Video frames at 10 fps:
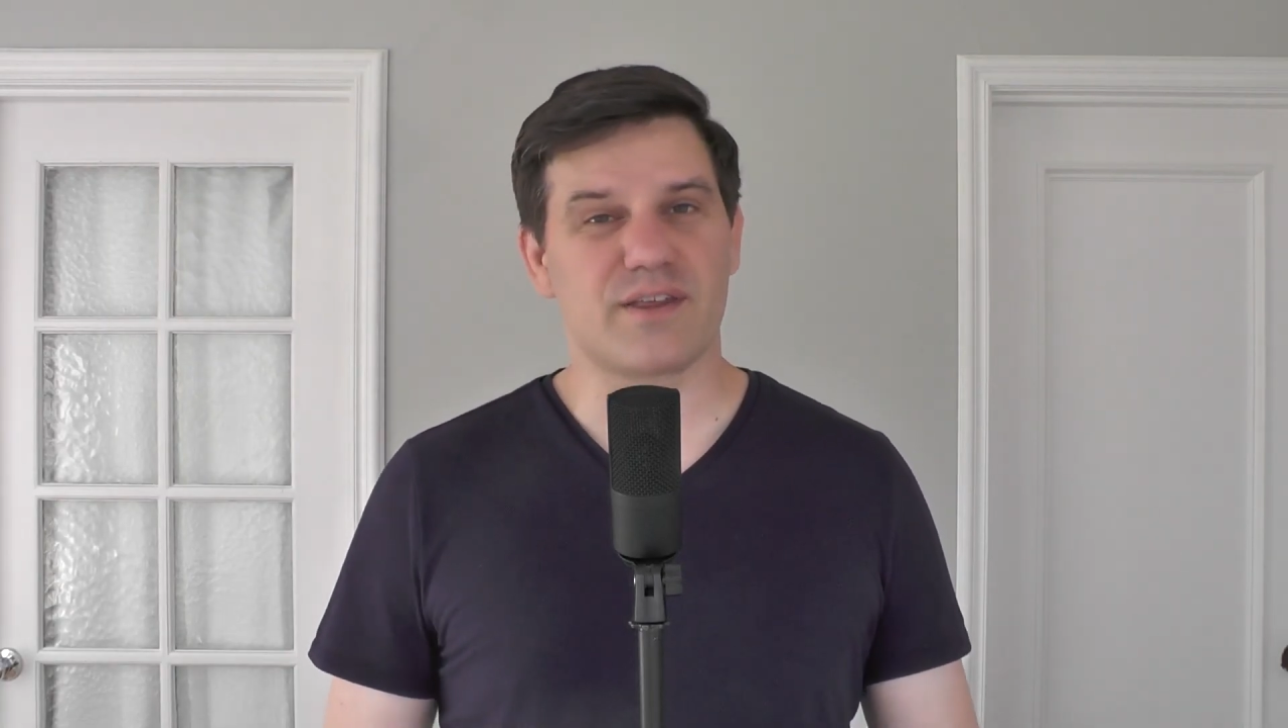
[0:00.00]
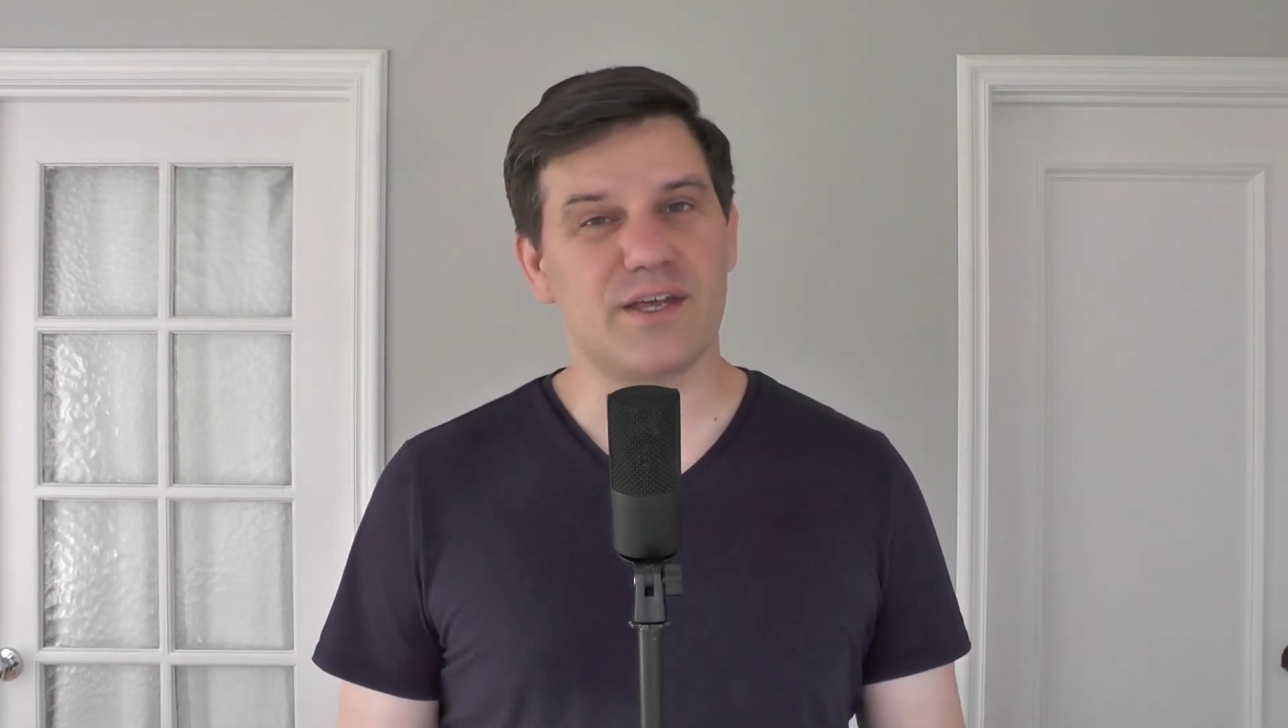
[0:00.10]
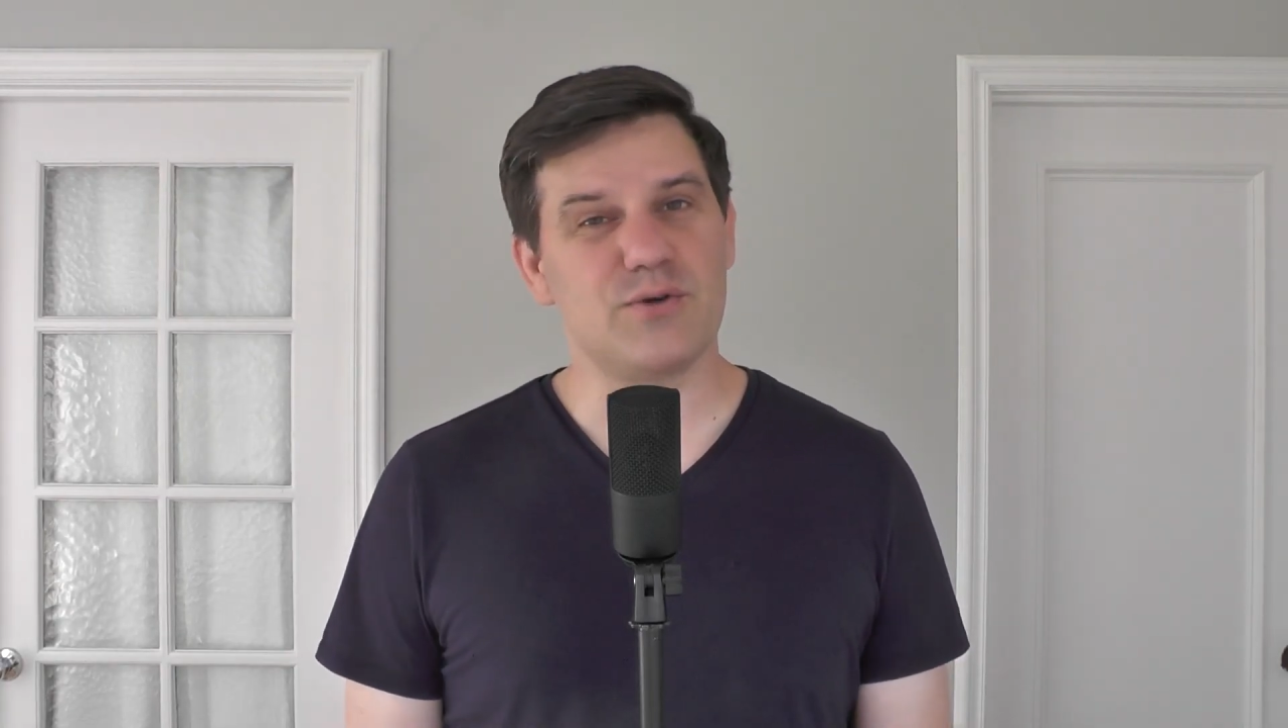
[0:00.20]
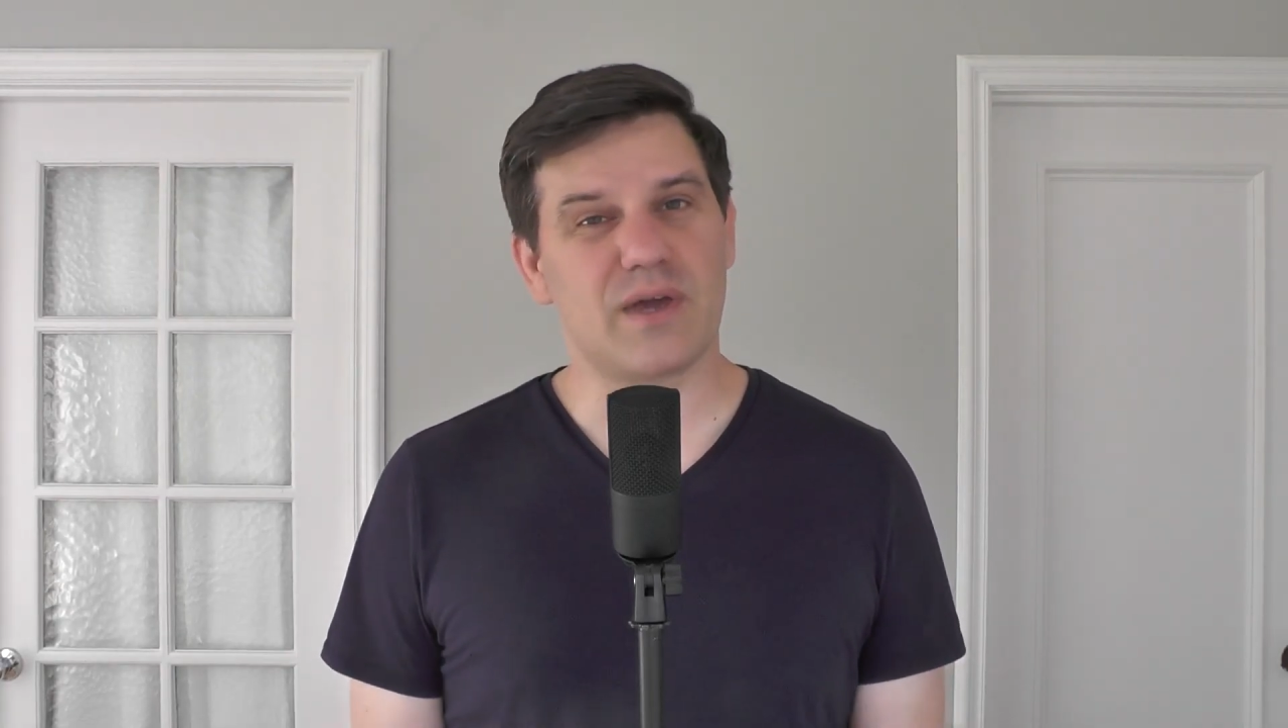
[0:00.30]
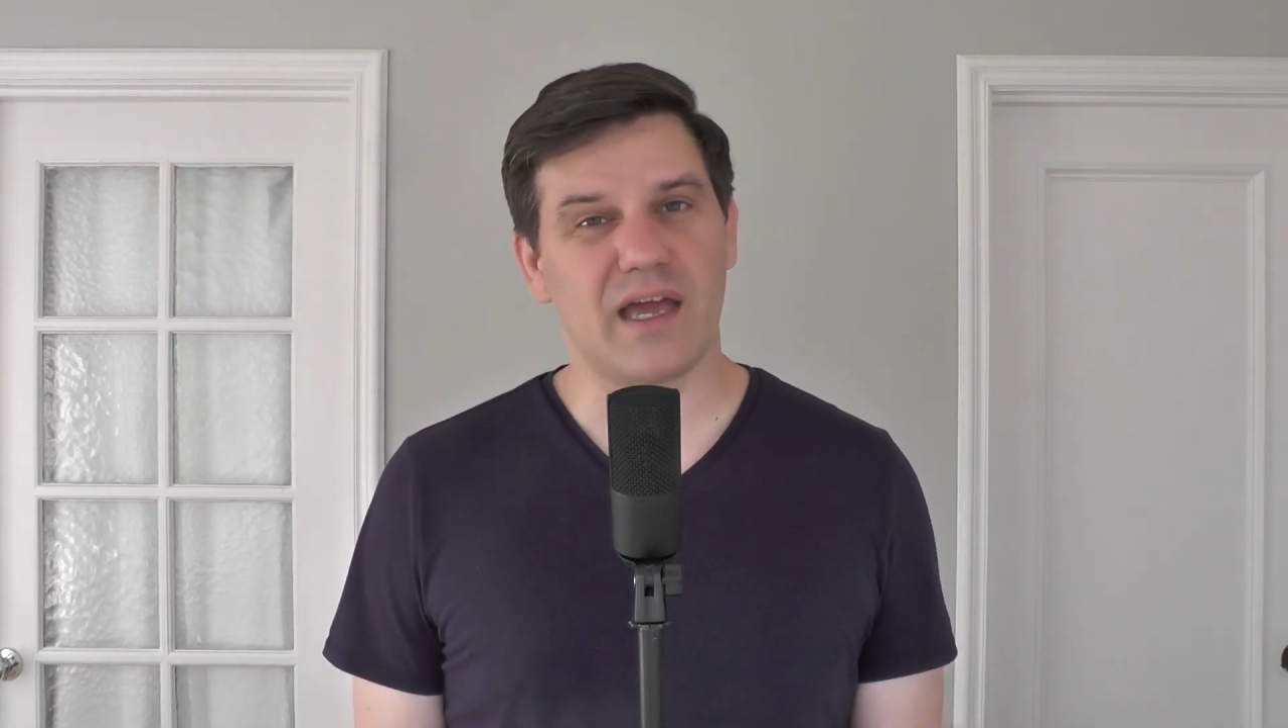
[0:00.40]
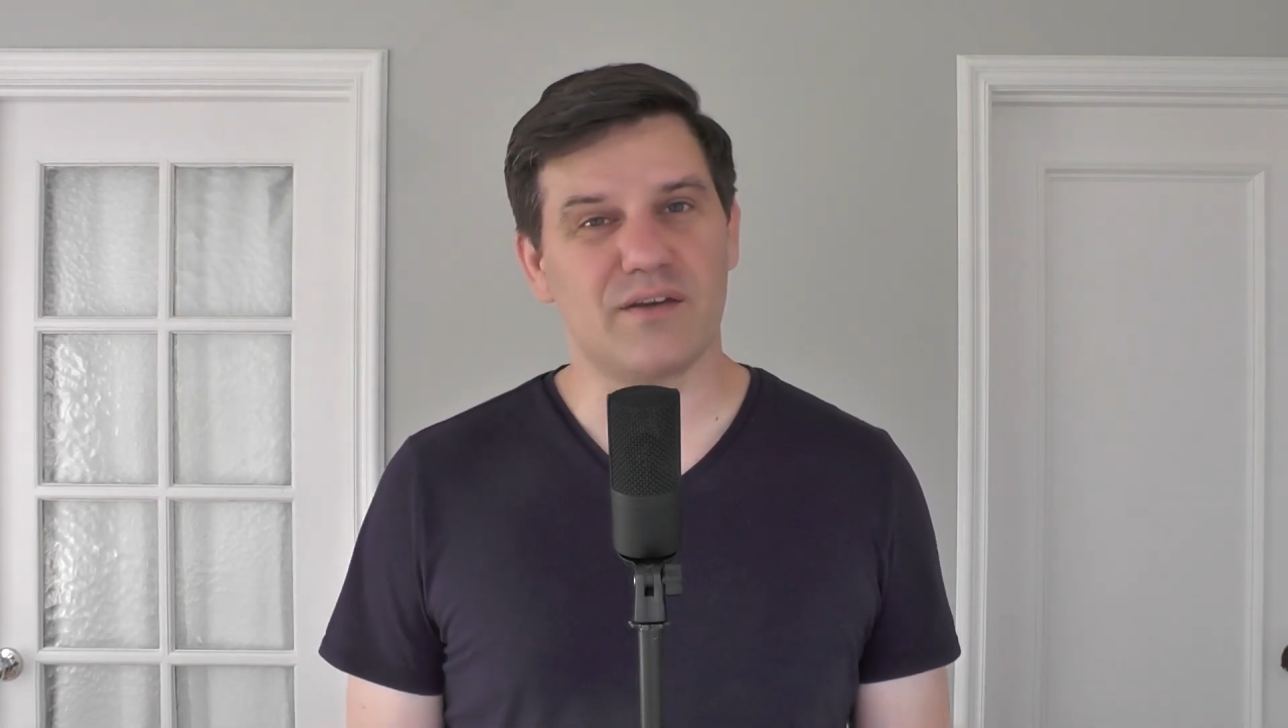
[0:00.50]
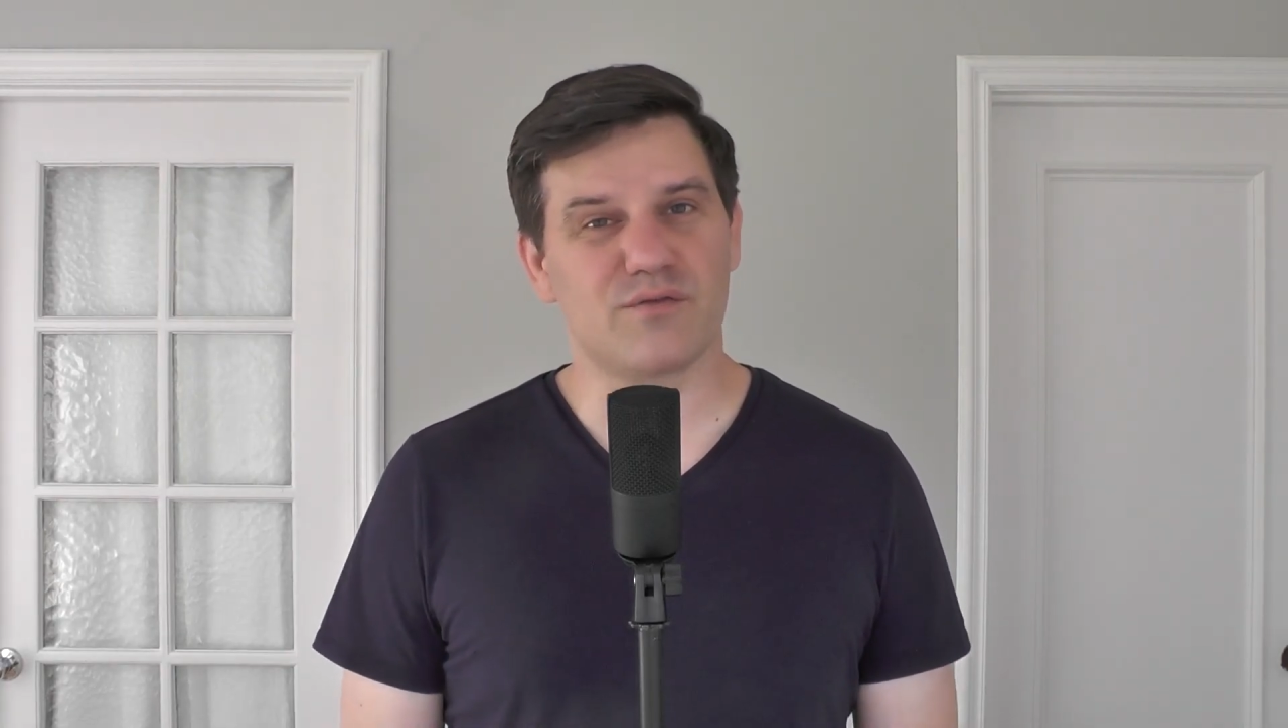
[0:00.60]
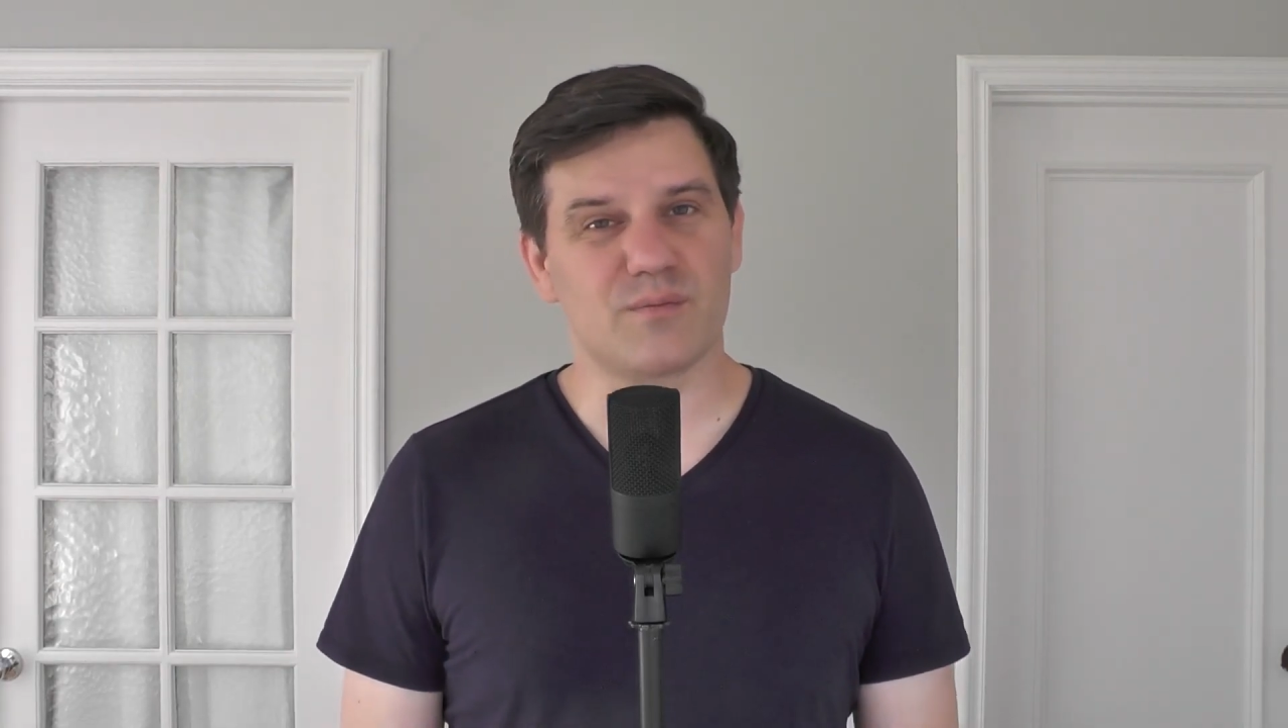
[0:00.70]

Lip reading: that you gain